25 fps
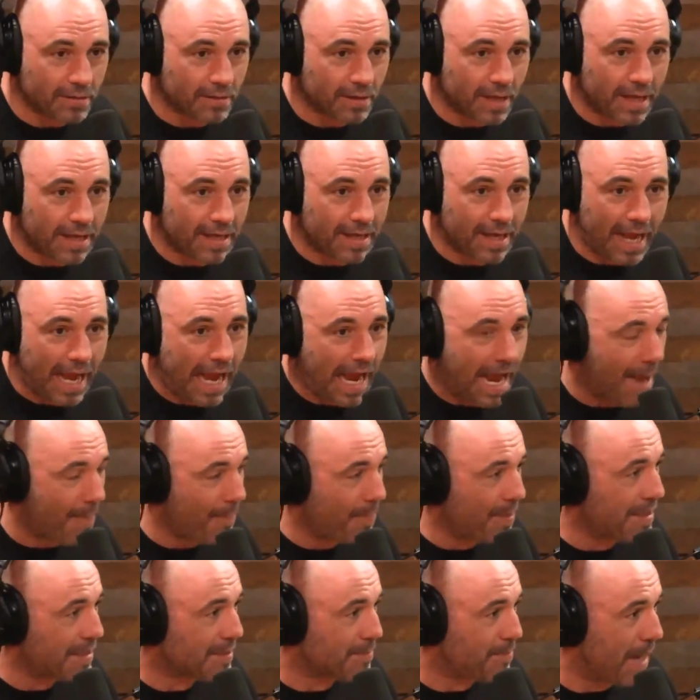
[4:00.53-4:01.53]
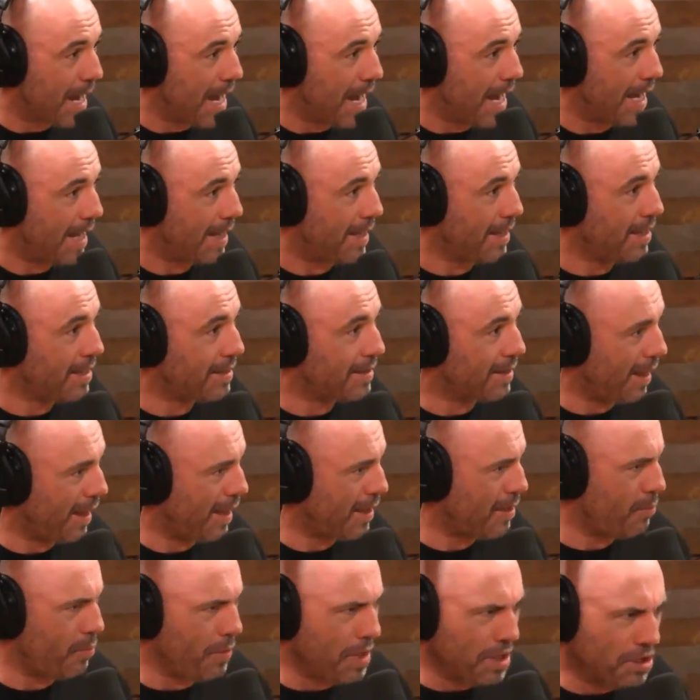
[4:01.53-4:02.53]
like happy as pie. They're
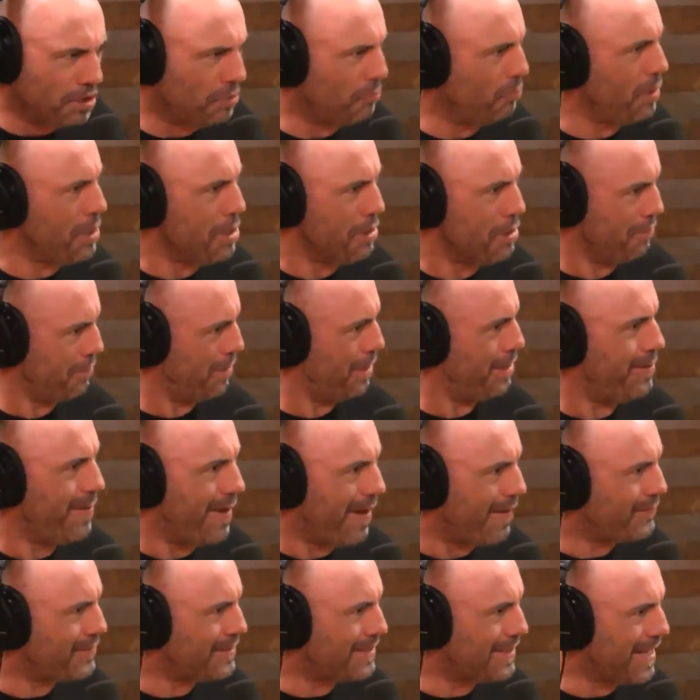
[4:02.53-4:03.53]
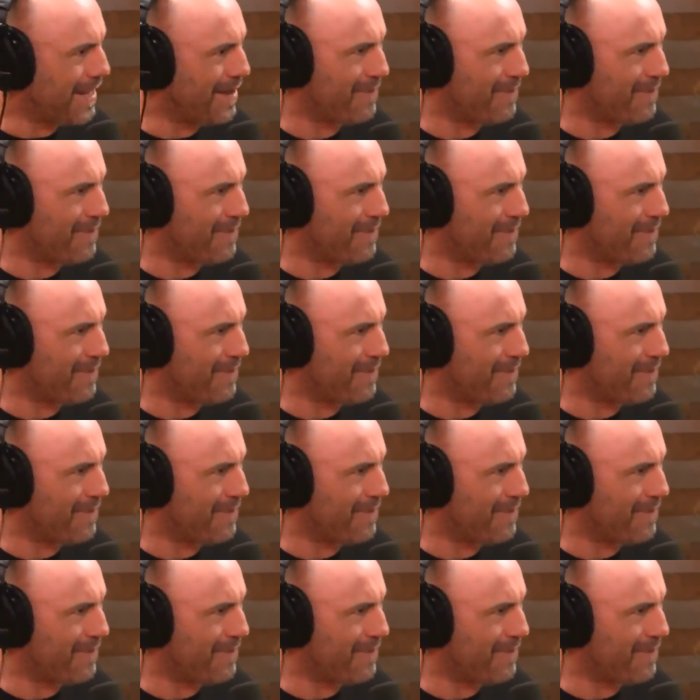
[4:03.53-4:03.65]
like, we own the UFC.